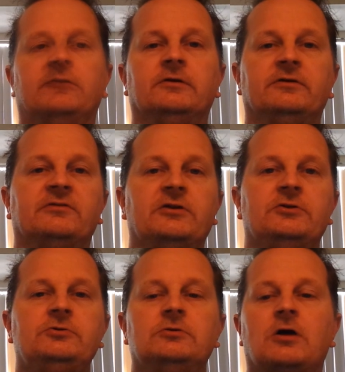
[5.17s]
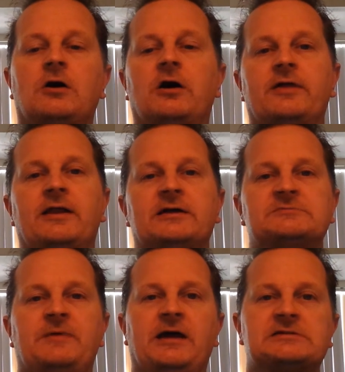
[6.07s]
There is a new law that
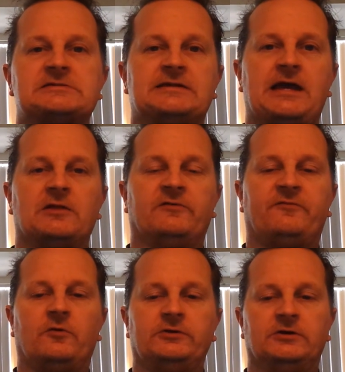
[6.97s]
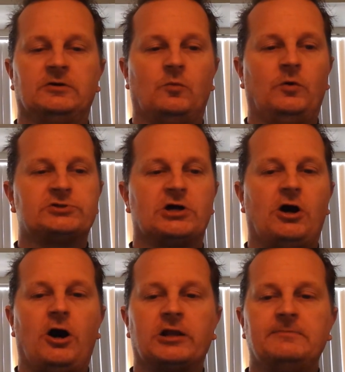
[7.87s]
has passed in California which
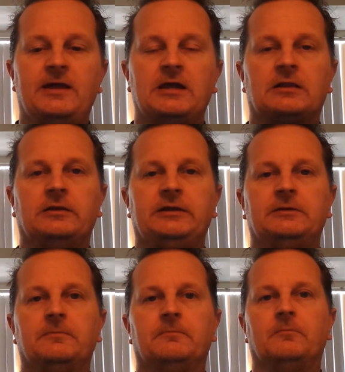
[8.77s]
automatically